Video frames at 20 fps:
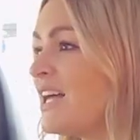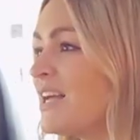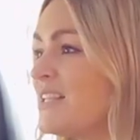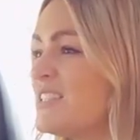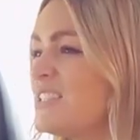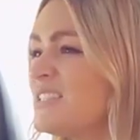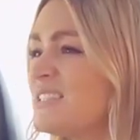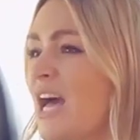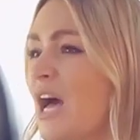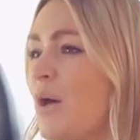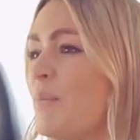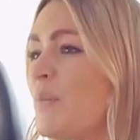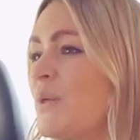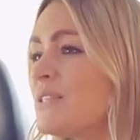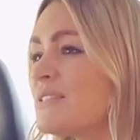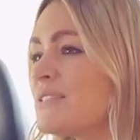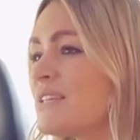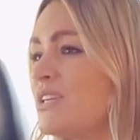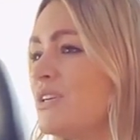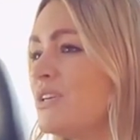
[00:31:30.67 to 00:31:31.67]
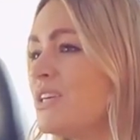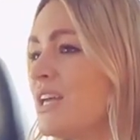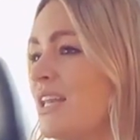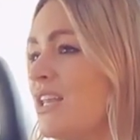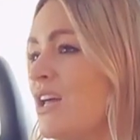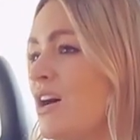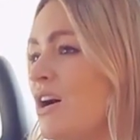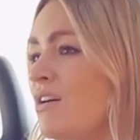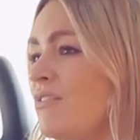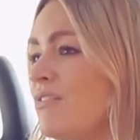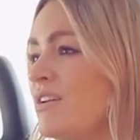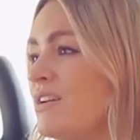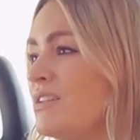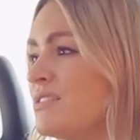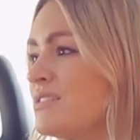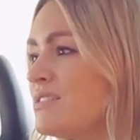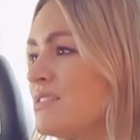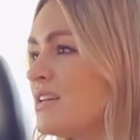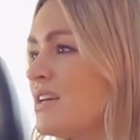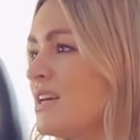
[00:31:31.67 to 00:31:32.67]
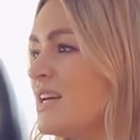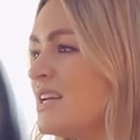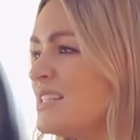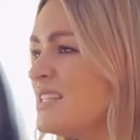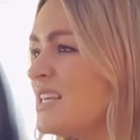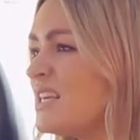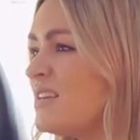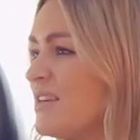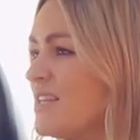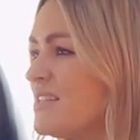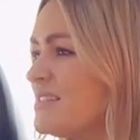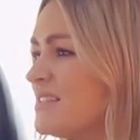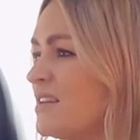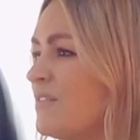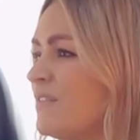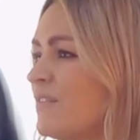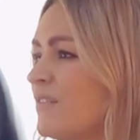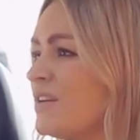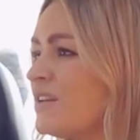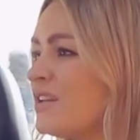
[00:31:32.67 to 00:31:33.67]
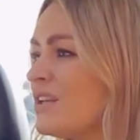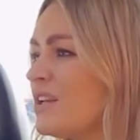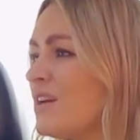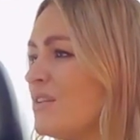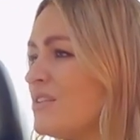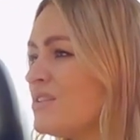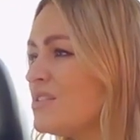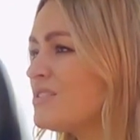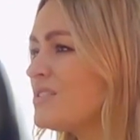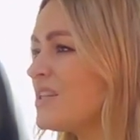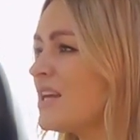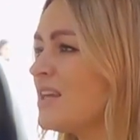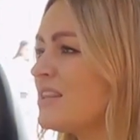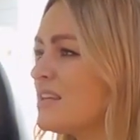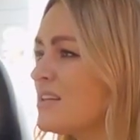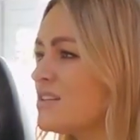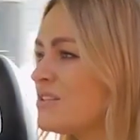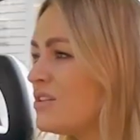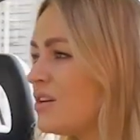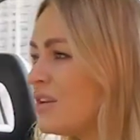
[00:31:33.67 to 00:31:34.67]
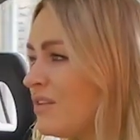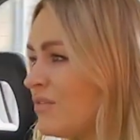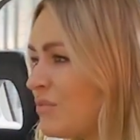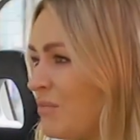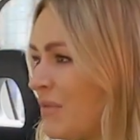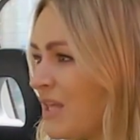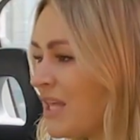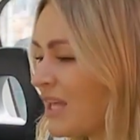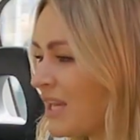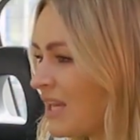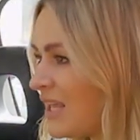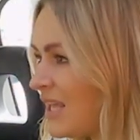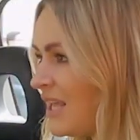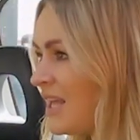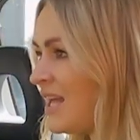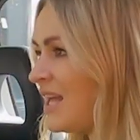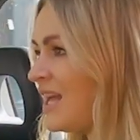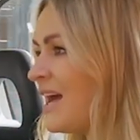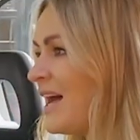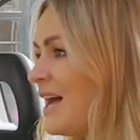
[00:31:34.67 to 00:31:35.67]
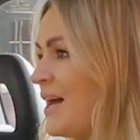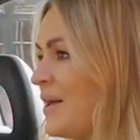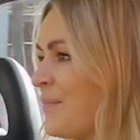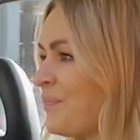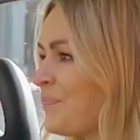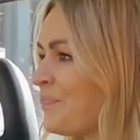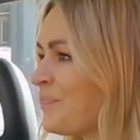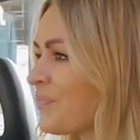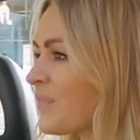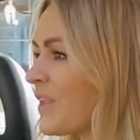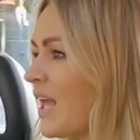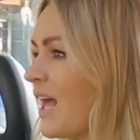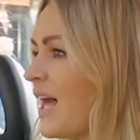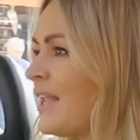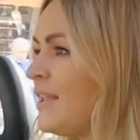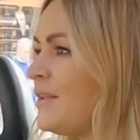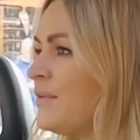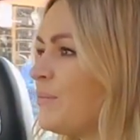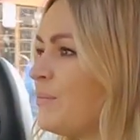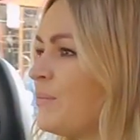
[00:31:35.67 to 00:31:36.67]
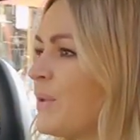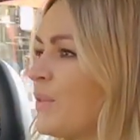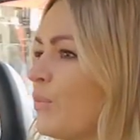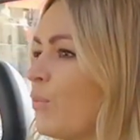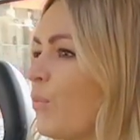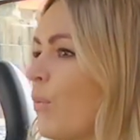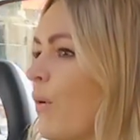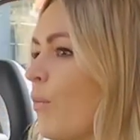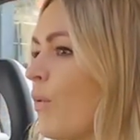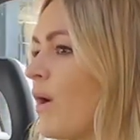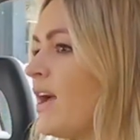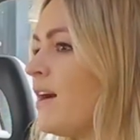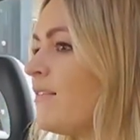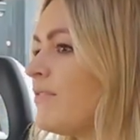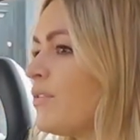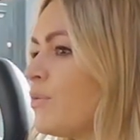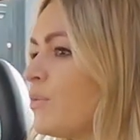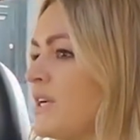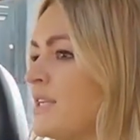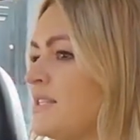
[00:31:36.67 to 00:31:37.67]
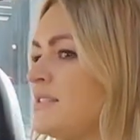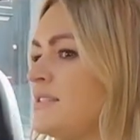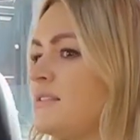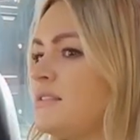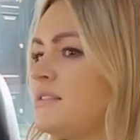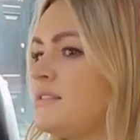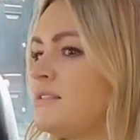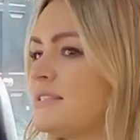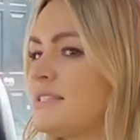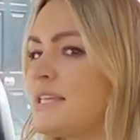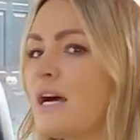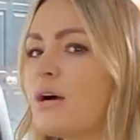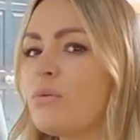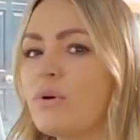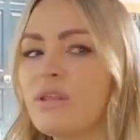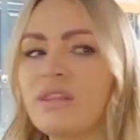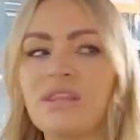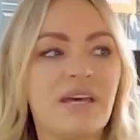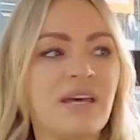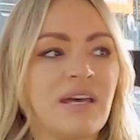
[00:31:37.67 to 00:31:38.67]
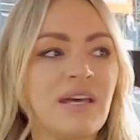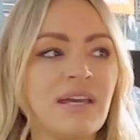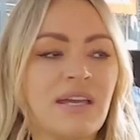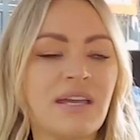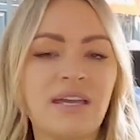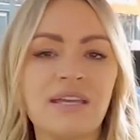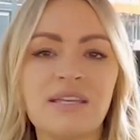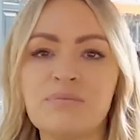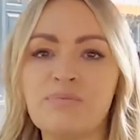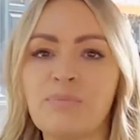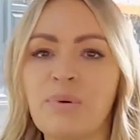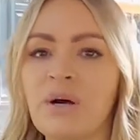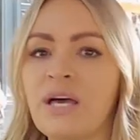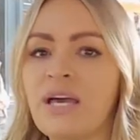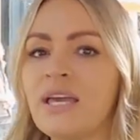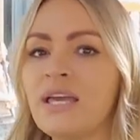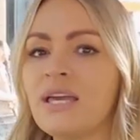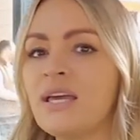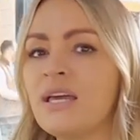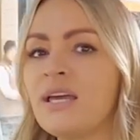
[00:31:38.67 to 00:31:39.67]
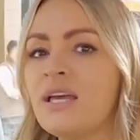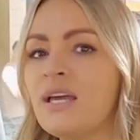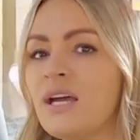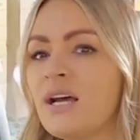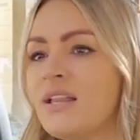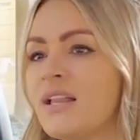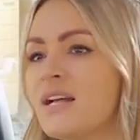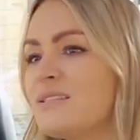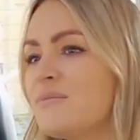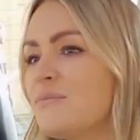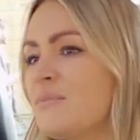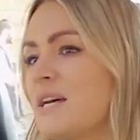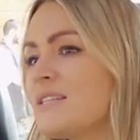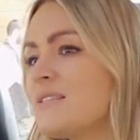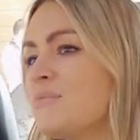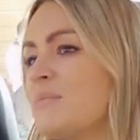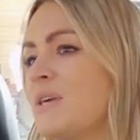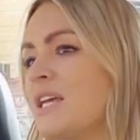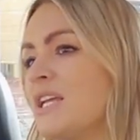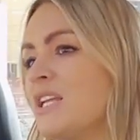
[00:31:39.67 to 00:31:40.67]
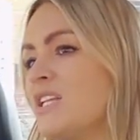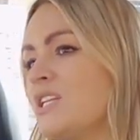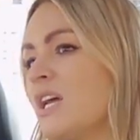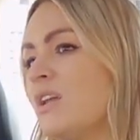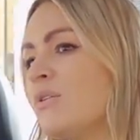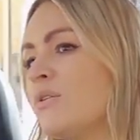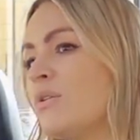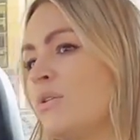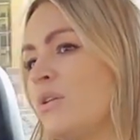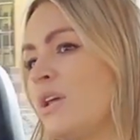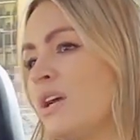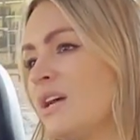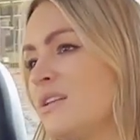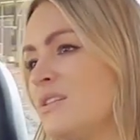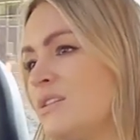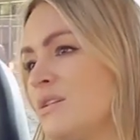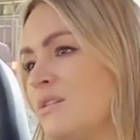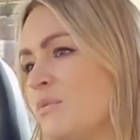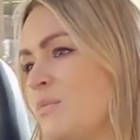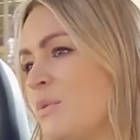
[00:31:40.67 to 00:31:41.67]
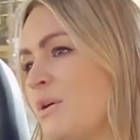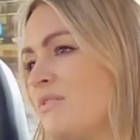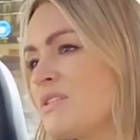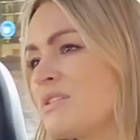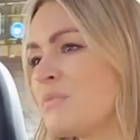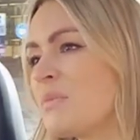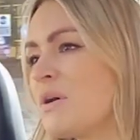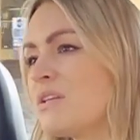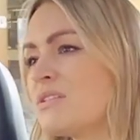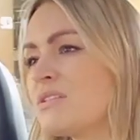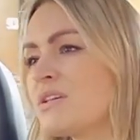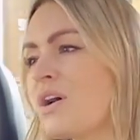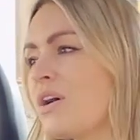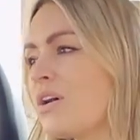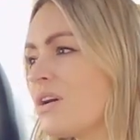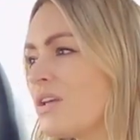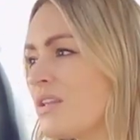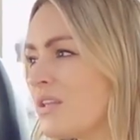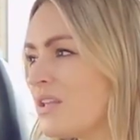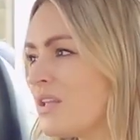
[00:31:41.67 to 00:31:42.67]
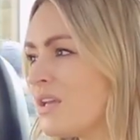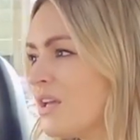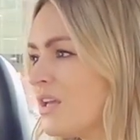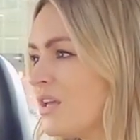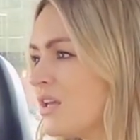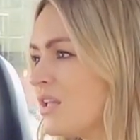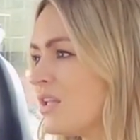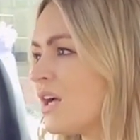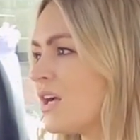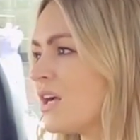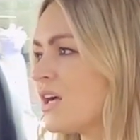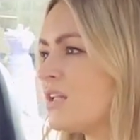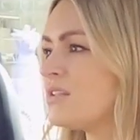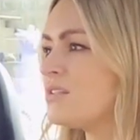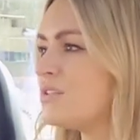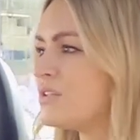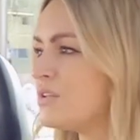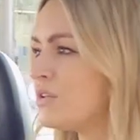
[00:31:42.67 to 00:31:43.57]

Like, it just happens. Like you get nervous. TV's different, you know. You just say things you don't even mean. Um, and but one way I've always dealt with it is by that's that's me in general. Like I do have a bit of a smart tongue, and like I'll